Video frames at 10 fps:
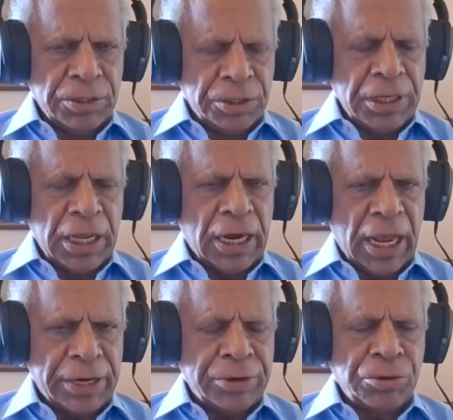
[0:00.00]
there
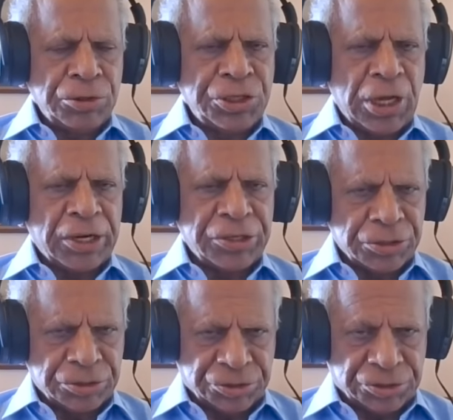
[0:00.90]
are no
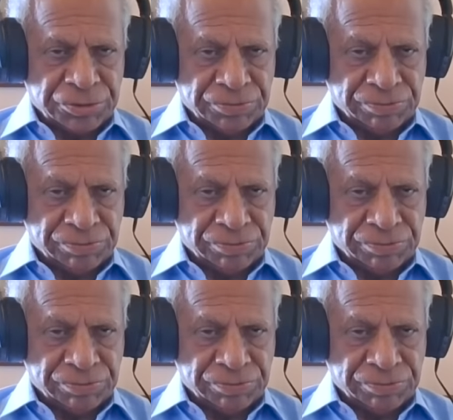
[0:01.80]
charges.